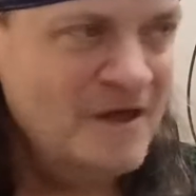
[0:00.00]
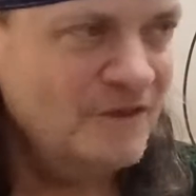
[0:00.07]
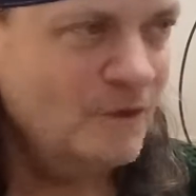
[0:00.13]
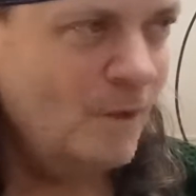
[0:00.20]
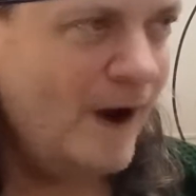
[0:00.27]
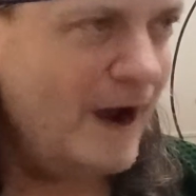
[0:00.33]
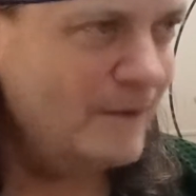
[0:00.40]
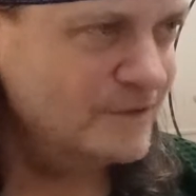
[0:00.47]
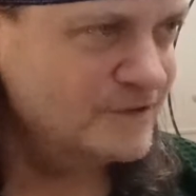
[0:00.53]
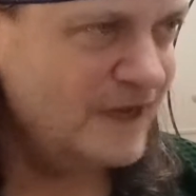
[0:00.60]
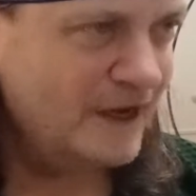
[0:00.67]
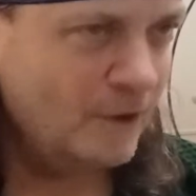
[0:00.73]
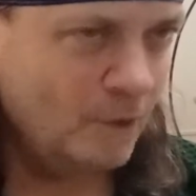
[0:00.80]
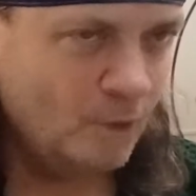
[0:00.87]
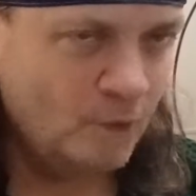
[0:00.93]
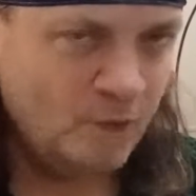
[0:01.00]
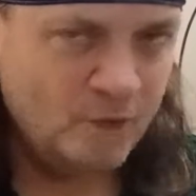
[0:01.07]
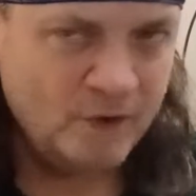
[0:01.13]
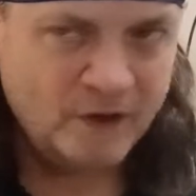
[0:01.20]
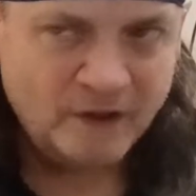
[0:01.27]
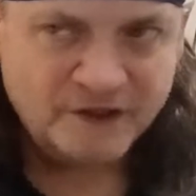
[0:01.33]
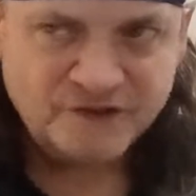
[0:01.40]
The way I was like
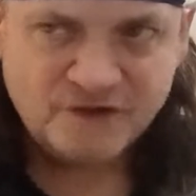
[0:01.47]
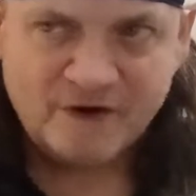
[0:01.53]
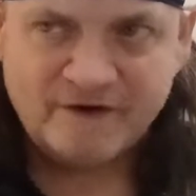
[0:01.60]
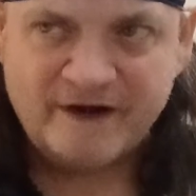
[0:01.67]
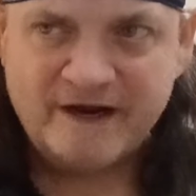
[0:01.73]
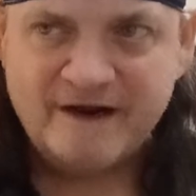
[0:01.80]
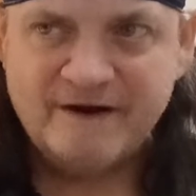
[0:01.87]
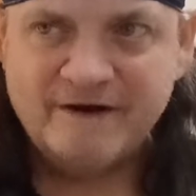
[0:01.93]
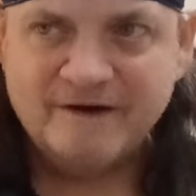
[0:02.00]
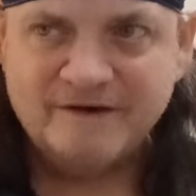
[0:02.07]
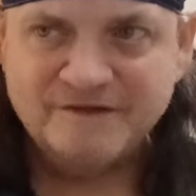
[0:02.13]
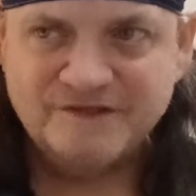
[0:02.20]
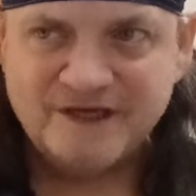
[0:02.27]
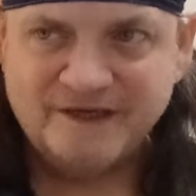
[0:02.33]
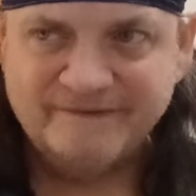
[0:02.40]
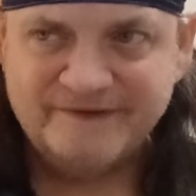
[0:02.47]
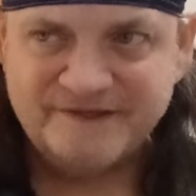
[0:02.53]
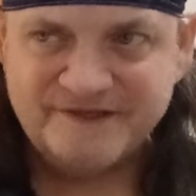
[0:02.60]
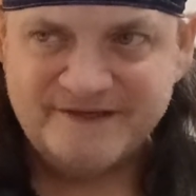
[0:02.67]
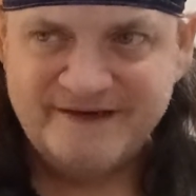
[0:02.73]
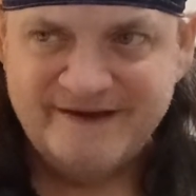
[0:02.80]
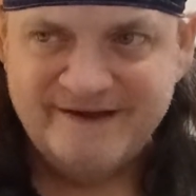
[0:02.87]
really starting to hear it on
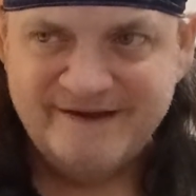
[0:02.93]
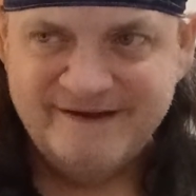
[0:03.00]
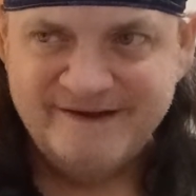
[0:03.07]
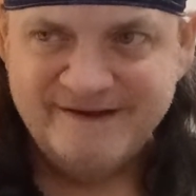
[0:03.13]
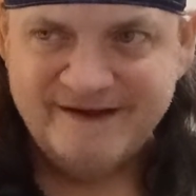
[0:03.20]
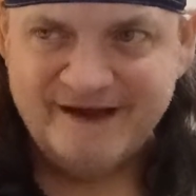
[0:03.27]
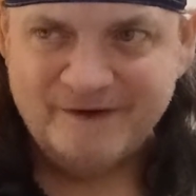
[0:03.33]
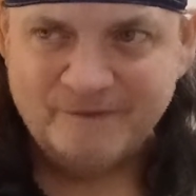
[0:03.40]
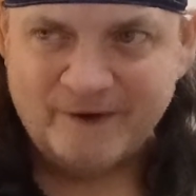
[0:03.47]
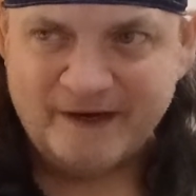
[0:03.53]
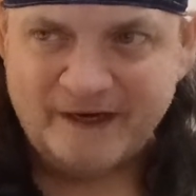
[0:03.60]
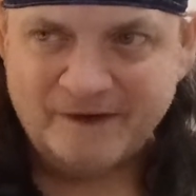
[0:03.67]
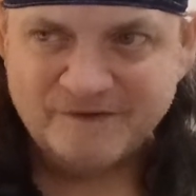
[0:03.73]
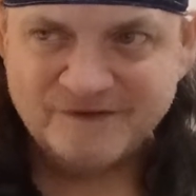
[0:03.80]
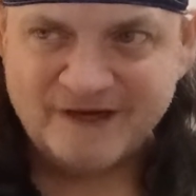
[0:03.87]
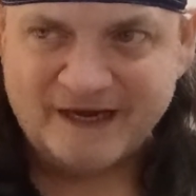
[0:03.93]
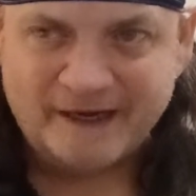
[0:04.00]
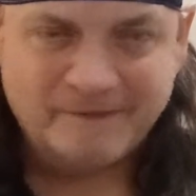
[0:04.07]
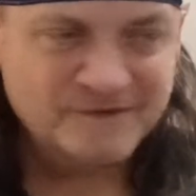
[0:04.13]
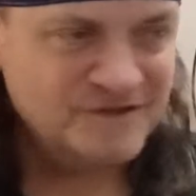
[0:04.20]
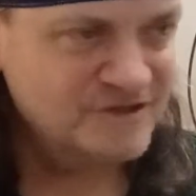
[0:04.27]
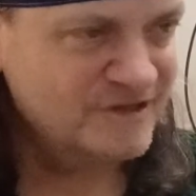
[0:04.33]
television and radio, it's like
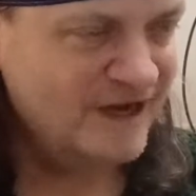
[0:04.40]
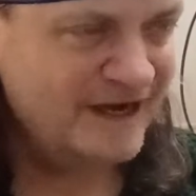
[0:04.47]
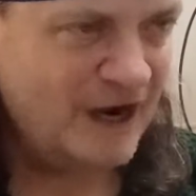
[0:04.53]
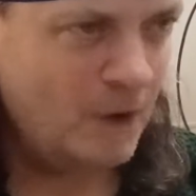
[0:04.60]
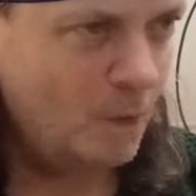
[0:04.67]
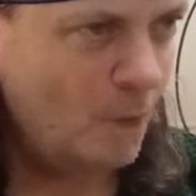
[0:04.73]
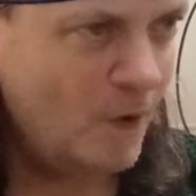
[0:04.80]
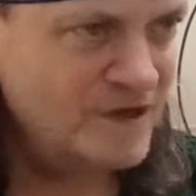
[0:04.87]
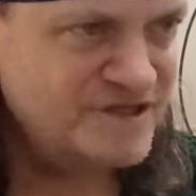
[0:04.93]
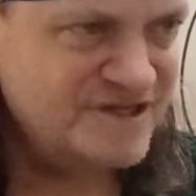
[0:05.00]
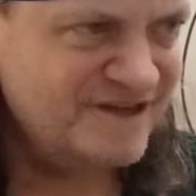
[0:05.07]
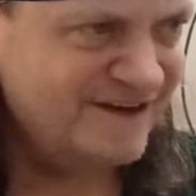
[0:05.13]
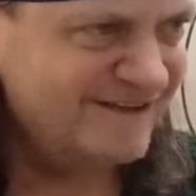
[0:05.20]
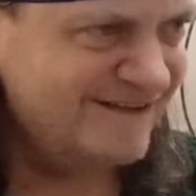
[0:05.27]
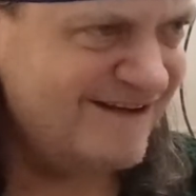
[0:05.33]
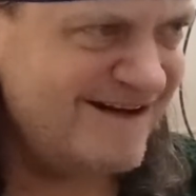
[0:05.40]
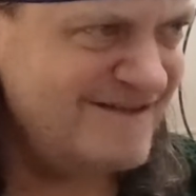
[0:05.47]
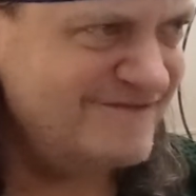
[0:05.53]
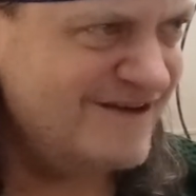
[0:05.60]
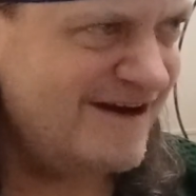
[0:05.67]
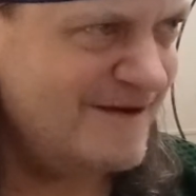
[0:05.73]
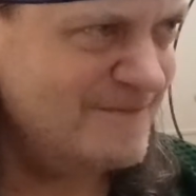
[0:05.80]
it was just like a once in a
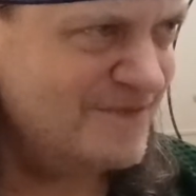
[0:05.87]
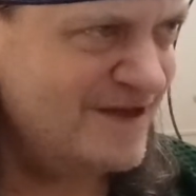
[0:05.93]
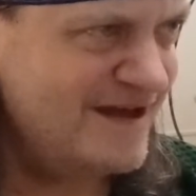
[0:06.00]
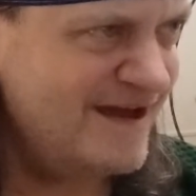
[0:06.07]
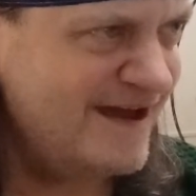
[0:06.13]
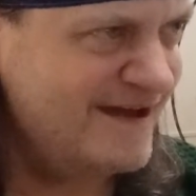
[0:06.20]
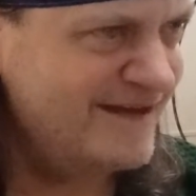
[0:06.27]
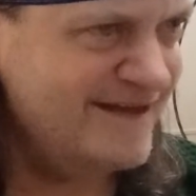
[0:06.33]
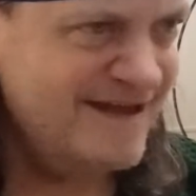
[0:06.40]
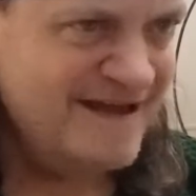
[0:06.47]
lifetime thing